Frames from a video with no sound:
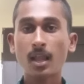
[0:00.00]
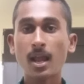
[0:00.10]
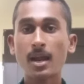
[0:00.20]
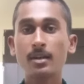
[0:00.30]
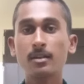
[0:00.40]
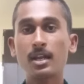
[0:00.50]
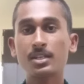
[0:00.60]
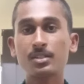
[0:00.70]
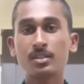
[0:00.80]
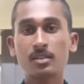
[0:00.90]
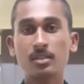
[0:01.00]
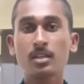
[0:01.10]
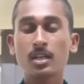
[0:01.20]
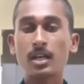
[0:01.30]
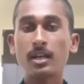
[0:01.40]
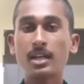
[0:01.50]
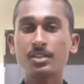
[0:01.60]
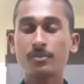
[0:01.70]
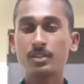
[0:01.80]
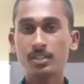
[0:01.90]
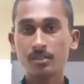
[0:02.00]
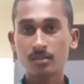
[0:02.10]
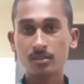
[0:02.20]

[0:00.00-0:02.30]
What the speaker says: And last one is